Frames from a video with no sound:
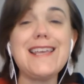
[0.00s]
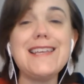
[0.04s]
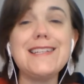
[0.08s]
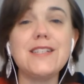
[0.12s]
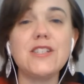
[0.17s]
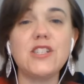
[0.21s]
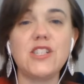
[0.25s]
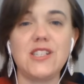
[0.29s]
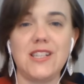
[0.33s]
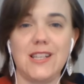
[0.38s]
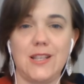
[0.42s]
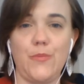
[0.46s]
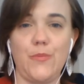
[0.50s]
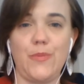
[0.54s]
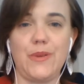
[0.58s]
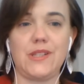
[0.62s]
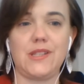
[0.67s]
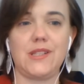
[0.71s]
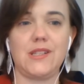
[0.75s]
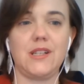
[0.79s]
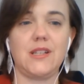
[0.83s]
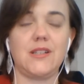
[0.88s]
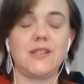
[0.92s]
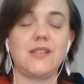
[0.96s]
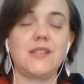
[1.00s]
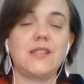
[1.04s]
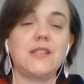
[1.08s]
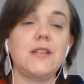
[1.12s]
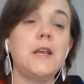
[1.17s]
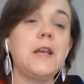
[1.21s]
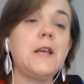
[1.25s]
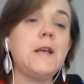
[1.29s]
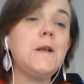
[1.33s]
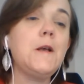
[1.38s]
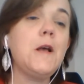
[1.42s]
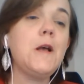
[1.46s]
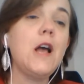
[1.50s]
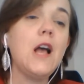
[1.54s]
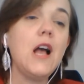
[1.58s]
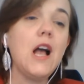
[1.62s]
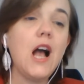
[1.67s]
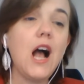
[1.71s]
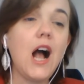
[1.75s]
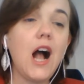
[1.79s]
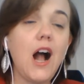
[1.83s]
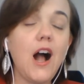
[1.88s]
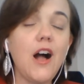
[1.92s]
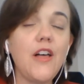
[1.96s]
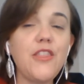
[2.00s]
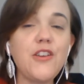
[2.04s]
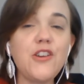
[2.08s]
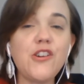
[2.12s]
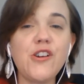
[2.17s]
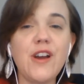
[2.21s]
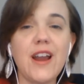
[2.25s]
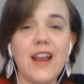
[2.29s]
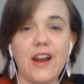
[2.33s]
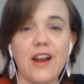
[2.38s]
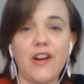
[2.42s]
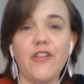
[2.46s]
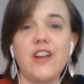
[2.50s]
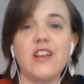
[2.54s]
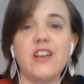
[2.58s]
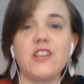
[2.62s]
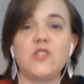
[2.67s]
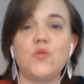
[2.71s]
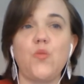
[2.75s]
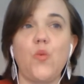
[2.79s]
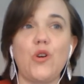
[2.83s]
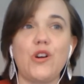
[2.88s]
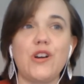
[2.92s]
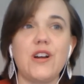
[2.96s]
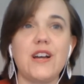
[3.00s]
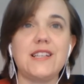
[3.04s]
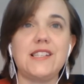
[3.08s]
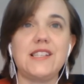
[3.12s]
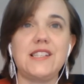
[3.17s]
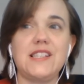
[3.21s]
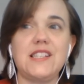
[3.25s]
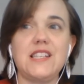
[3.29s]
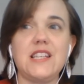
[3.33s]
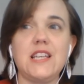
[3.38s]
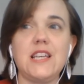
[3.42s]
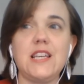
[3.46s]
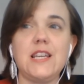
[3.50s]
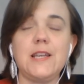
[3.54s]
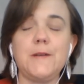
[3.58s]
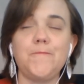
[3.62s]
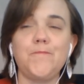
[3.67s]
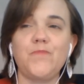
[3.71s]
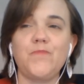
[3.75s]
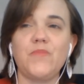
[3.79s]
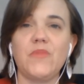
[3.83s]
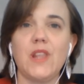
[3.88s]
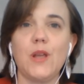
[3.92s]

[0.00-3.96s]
into the business. Other areas where I see